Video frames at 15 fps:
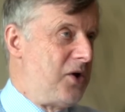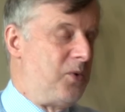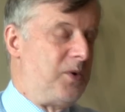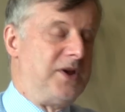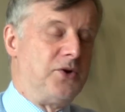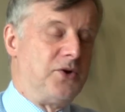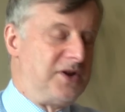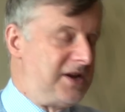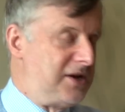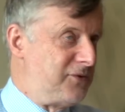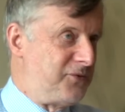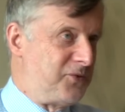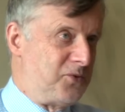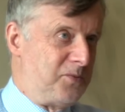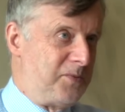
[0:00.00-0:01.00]
We don't need a
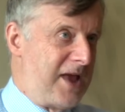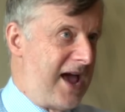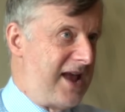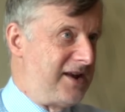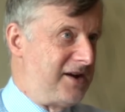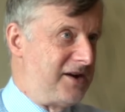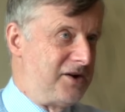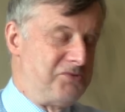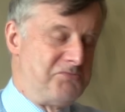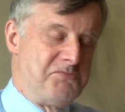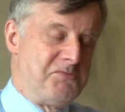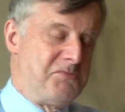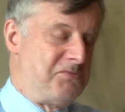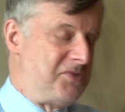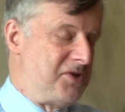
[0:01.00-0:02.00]
full bladder.
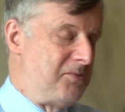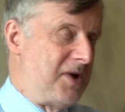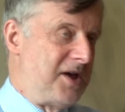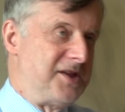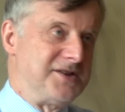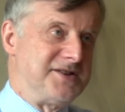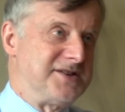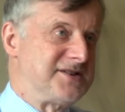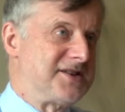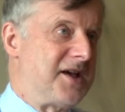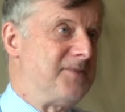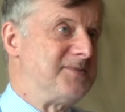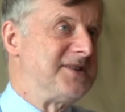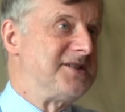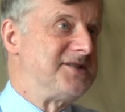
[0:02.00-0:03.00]
The mother just
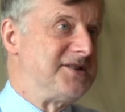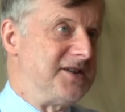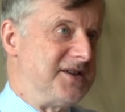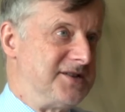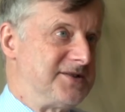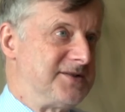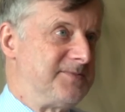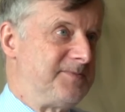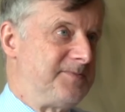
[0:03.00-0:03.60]
comes as she is.